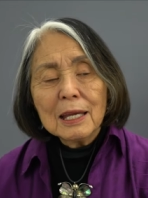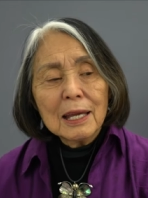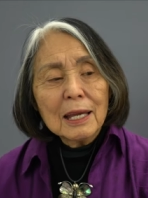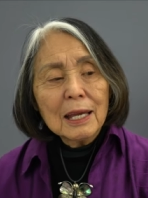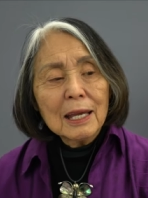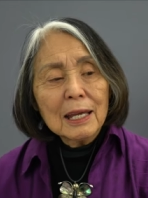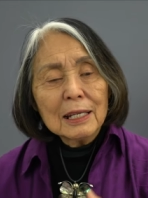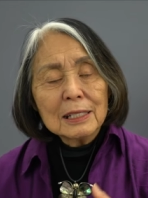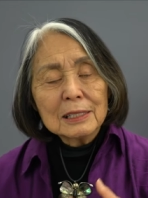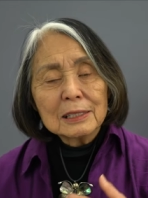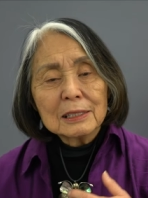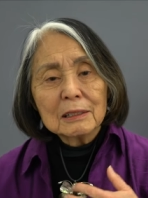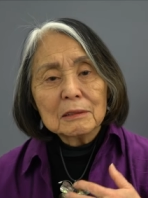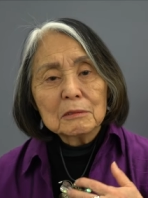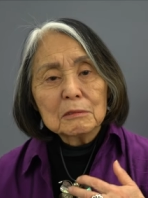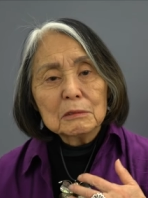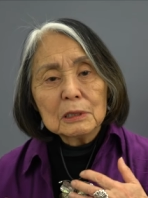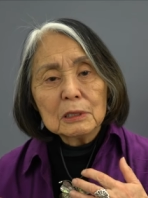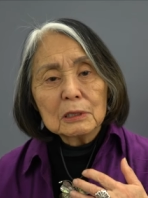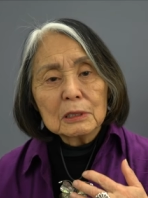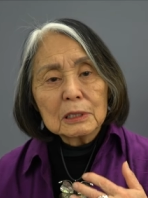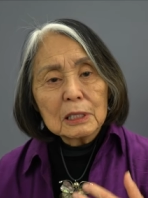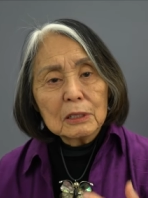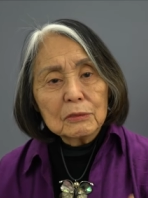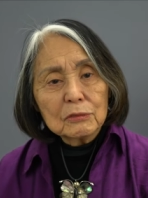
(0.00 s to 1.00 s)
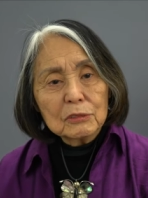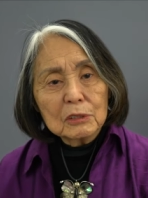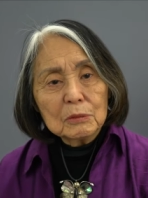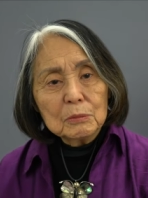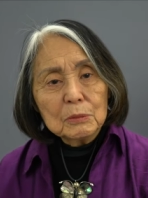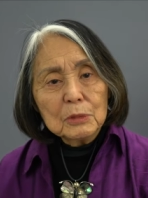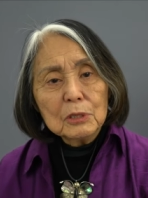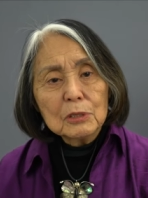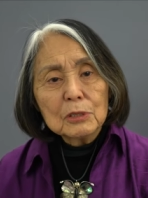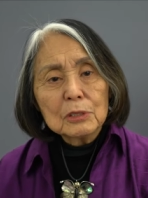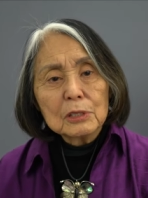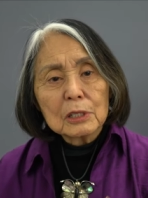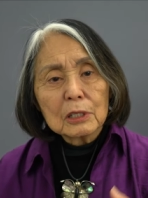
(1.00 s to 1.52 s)
has a real gift of
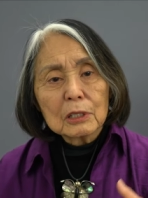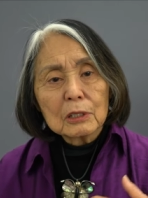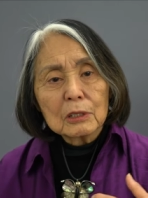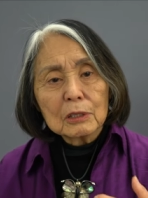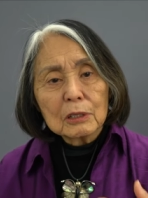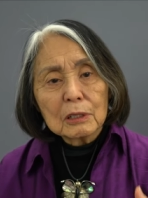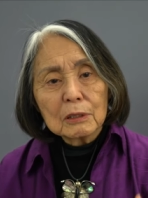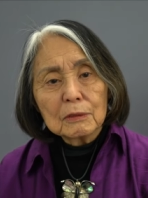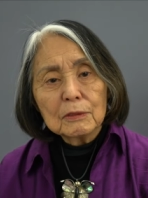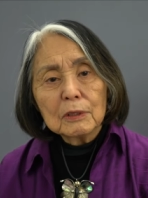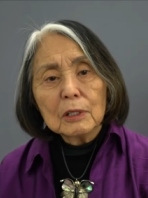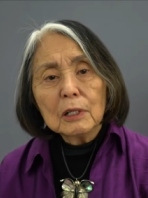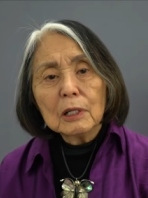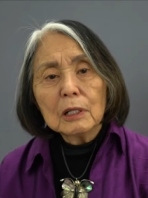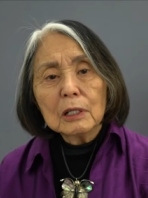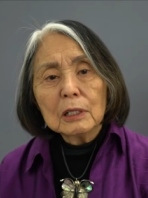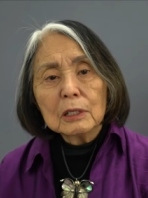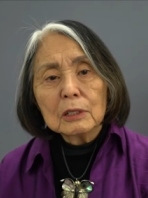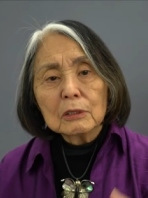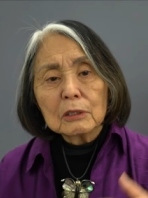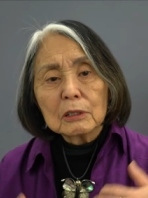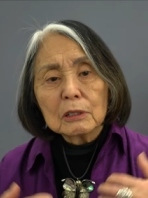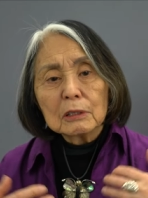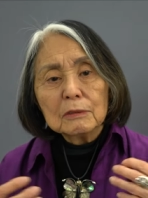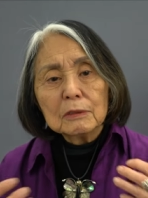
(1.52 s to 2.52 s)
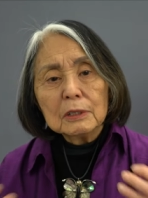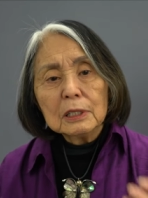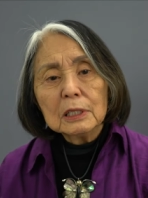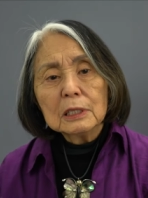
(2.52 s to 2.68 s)
music or of art or of